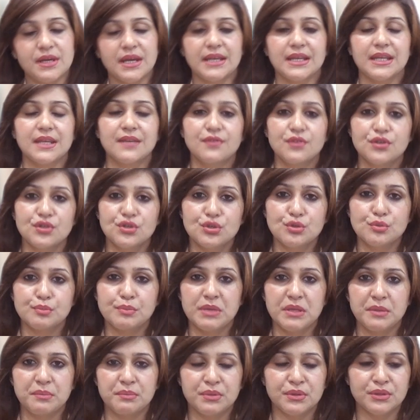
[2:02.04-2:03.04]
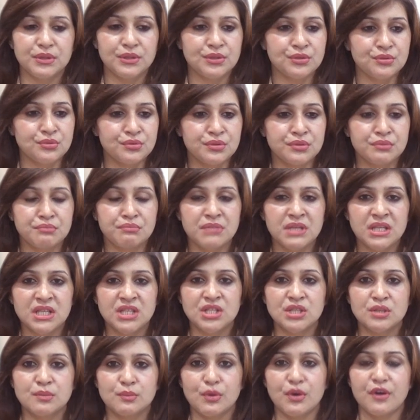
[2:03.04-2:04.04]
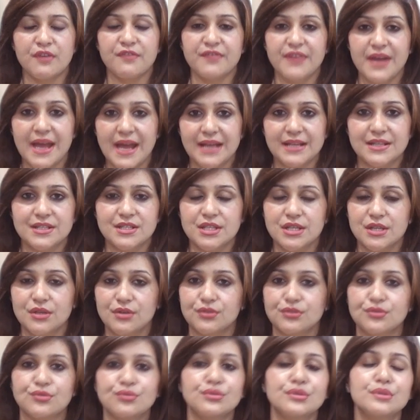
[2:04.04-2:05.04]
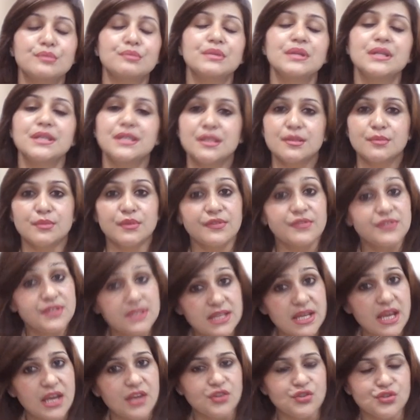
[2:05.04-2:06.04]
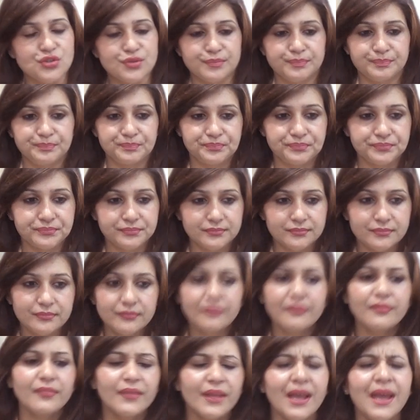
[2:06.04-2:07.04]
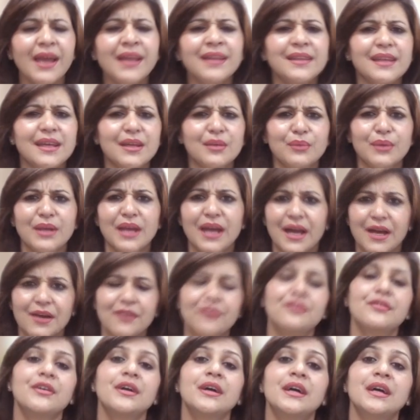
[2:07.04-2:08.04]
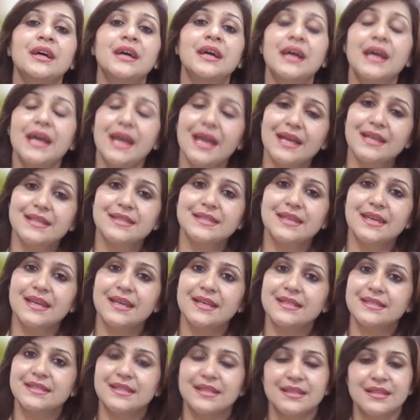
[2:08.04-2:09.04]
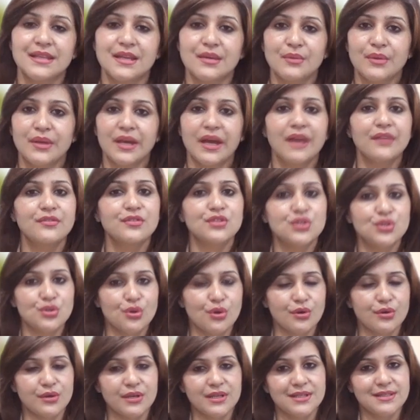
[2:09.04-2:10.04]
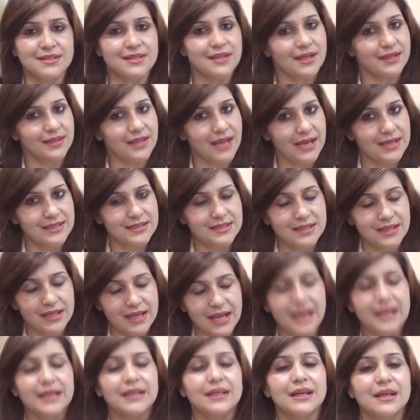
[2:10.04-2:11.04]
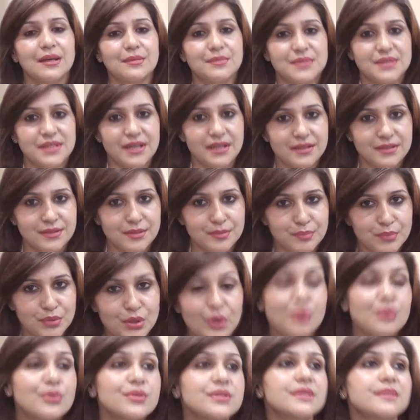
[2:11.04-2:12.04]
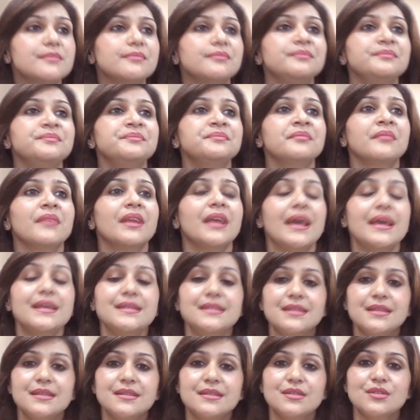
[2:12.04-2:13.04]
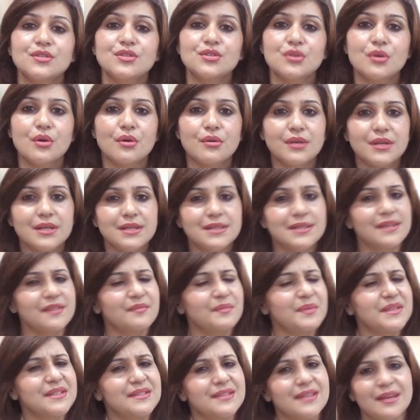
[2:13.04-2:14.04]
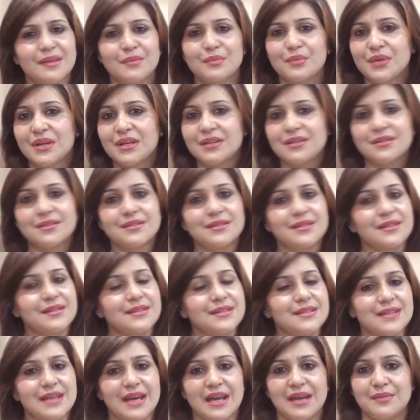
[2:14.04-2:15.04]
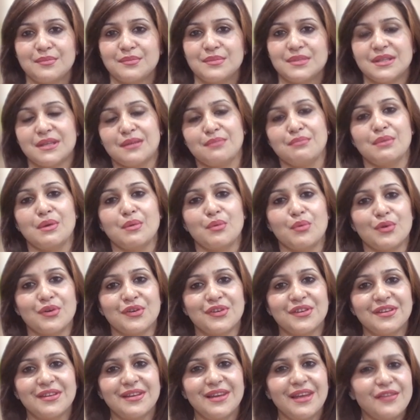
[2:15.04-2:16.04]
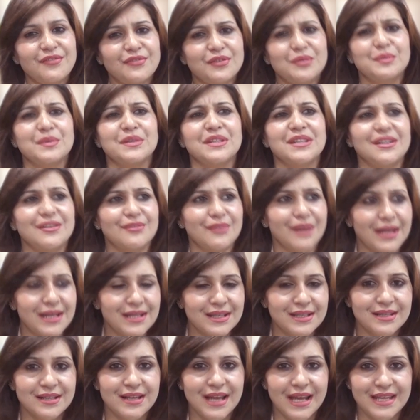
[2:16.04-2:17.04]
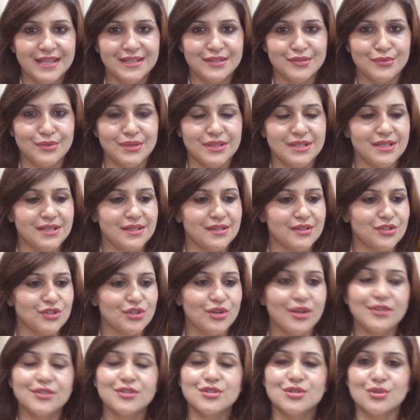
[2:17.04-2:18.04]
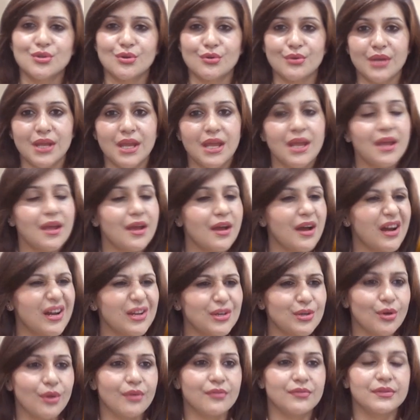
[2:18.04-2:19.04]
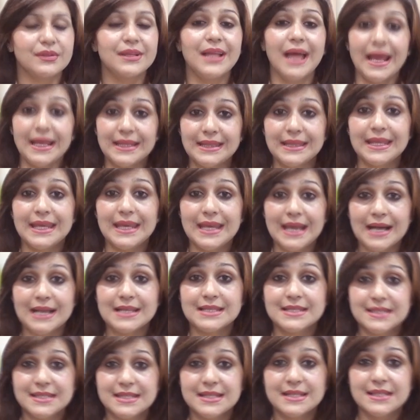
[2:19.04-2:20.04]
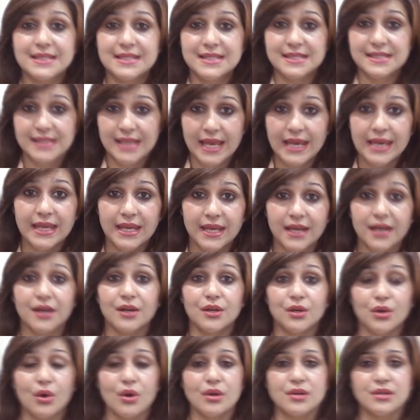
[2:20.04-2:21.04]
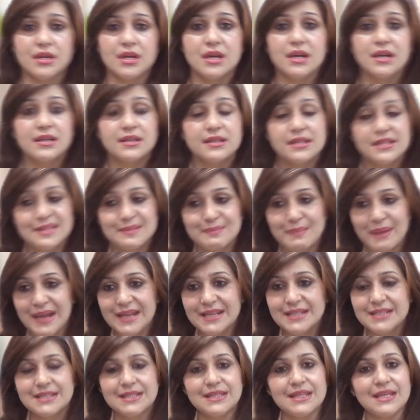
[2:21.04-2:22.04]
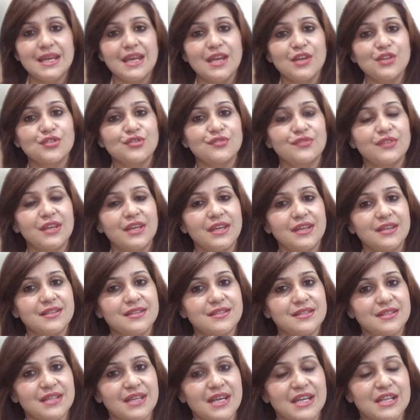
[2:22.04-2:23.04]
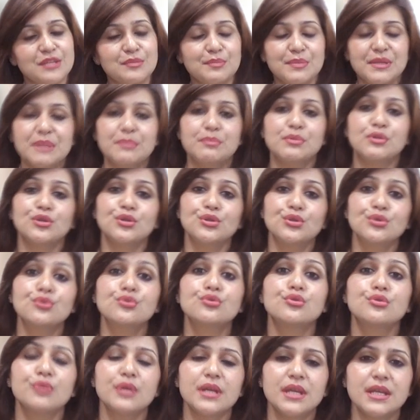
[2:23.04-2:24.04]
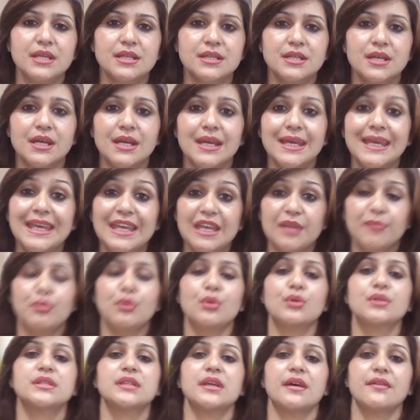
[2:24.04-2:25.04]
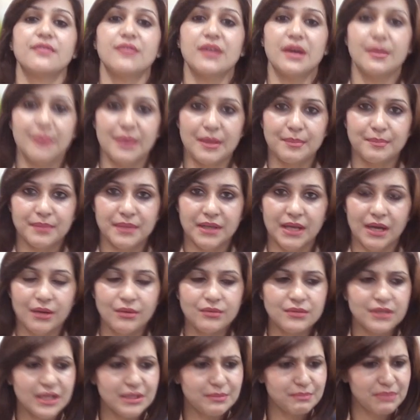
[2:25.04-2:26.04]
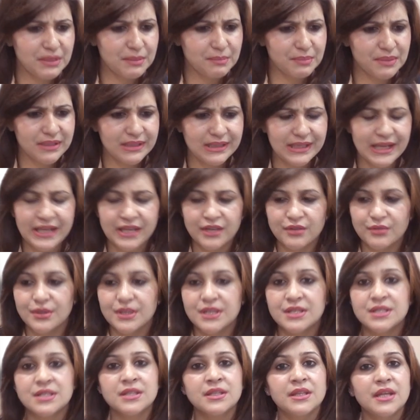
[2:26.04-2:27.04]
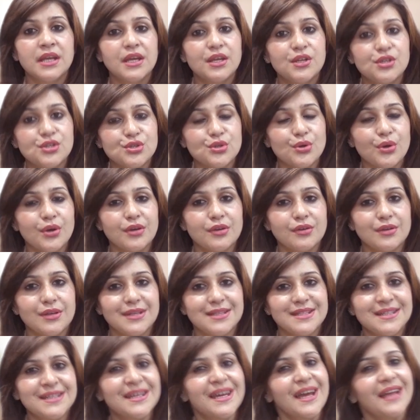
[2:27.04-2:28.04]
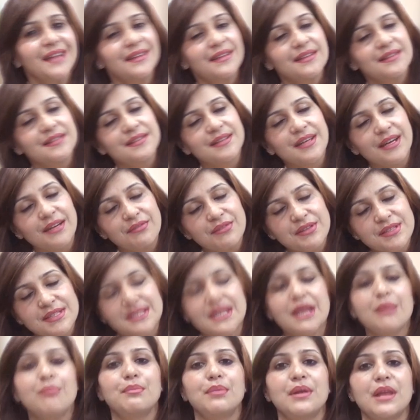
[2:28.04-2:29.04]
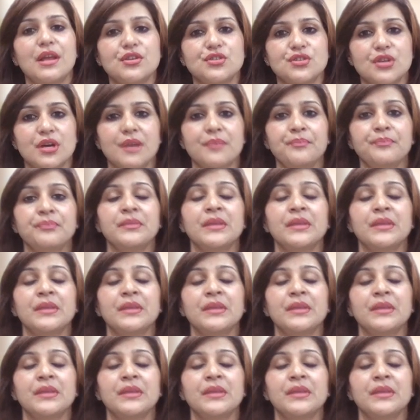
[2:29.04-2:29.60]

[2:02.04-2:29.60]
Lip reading: and given to people through the medium of acting or through the medium of stage. And then we have essays, and then we have stories. That again comes under prose. Essays and stories have been celebrated since times immemorial. Everybody likes reading a short story, a novel, and they are still selling a lot. Despite the age of the internet, people do read. E-books have come up now that people like reading, they enjoy reading, and they derive the same pleasure